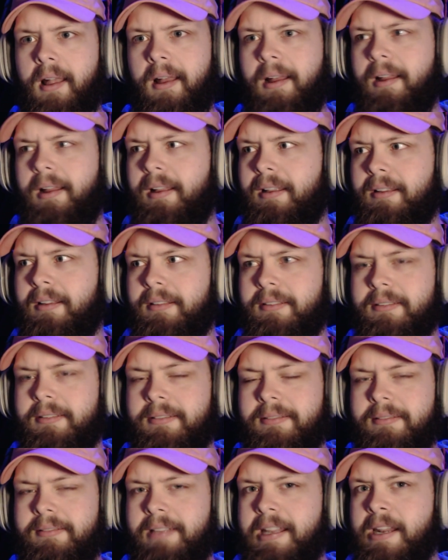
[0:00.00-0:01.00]
They
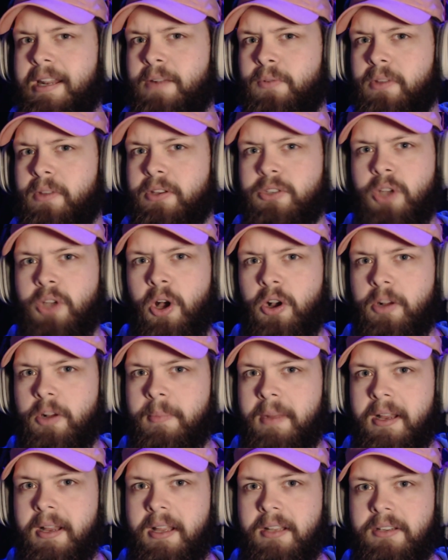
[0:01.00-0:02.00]
didn't really talk
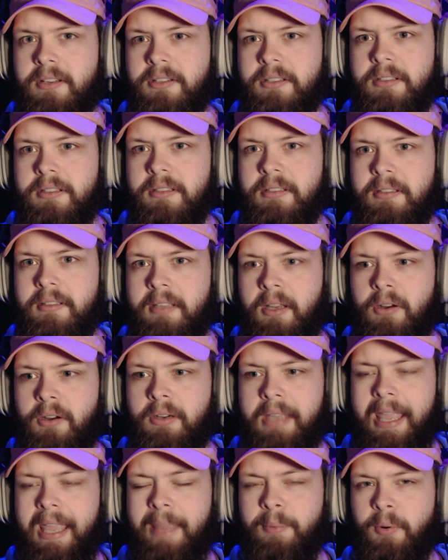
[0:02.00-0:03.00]
much. They
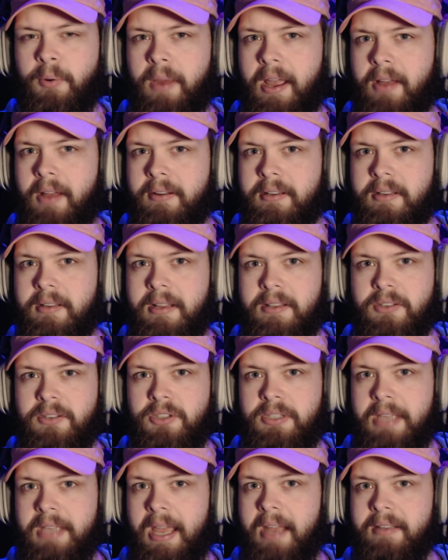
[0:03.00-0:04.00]
all came around and
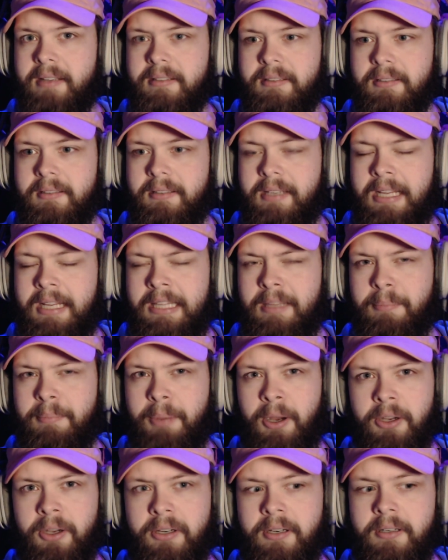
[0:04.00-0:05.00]
sat in the
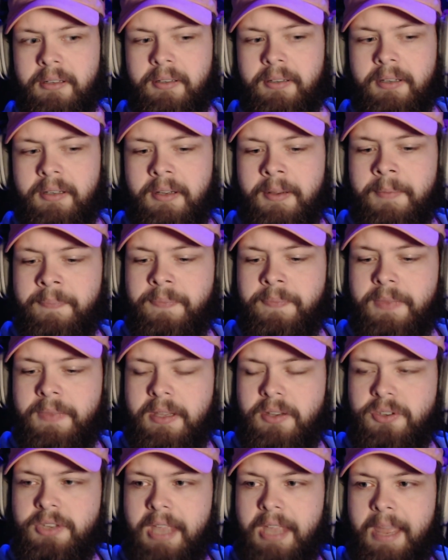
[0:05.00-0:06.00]
bunker.
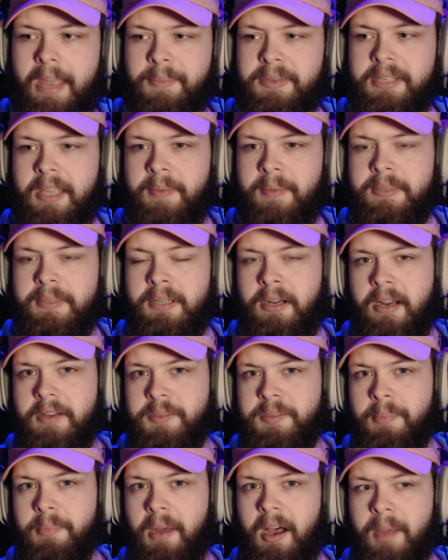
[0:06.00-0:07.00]
Sam just kept staring at
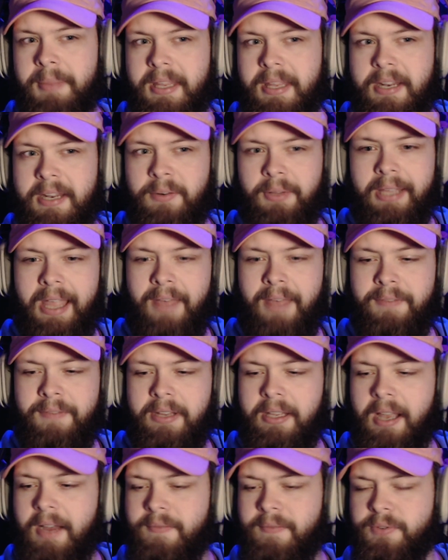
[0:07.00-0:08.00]
his mom. They didn't really have
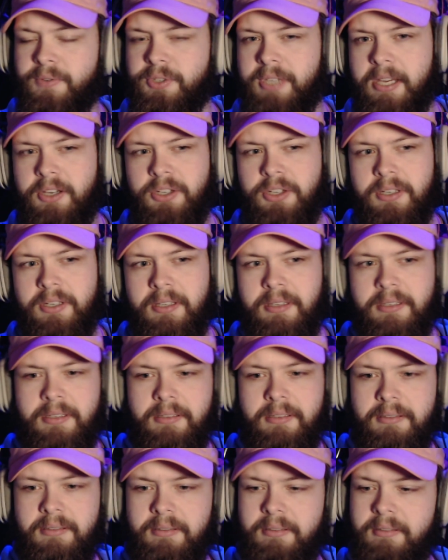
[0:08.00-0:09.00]
any conversations.
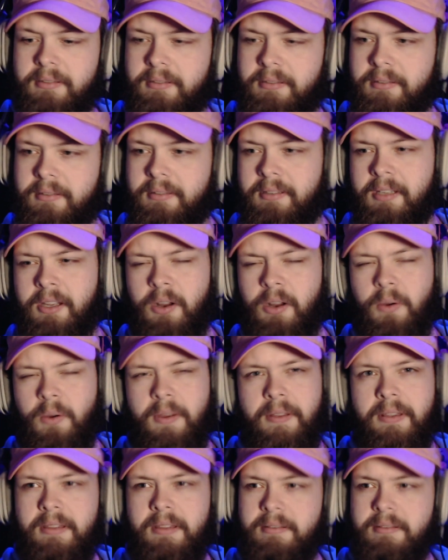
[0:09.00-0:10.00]
And, you know,
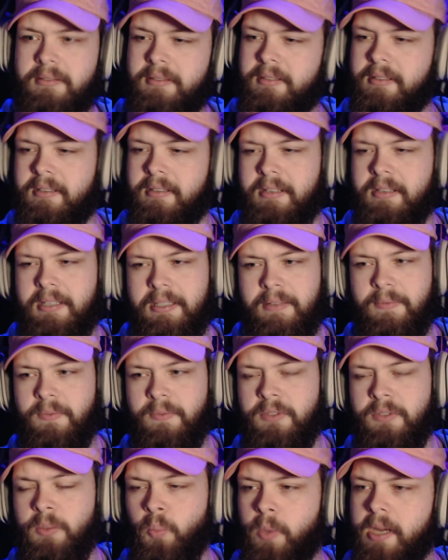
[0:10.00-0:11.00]

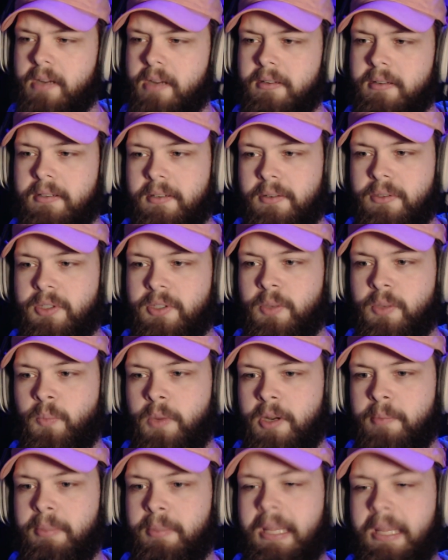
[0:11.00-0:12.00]
some weird
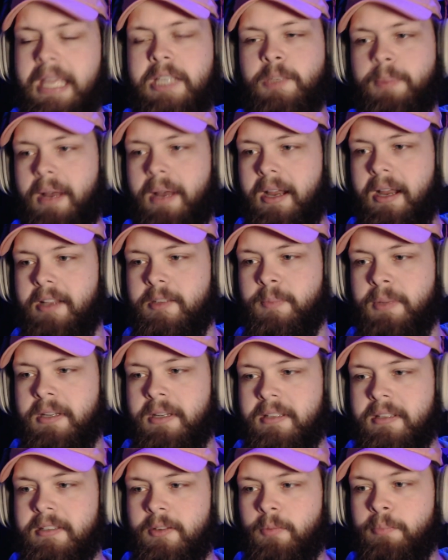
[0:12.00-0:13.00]
blank spots,
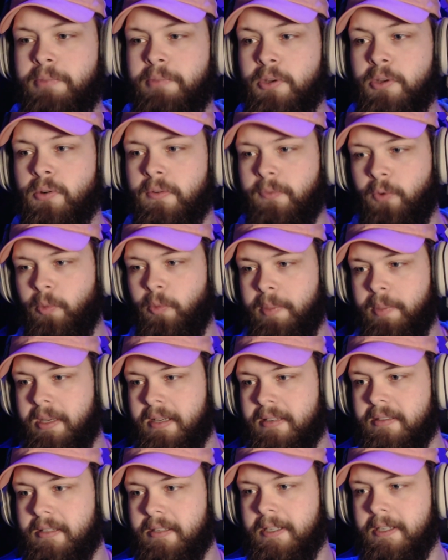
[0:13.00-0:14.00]
but it's still beautiful
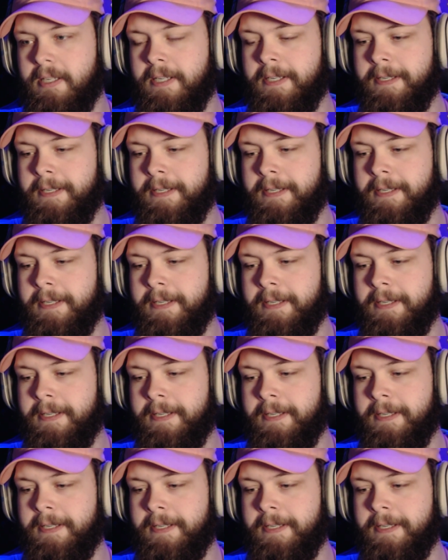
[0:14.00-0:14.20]
because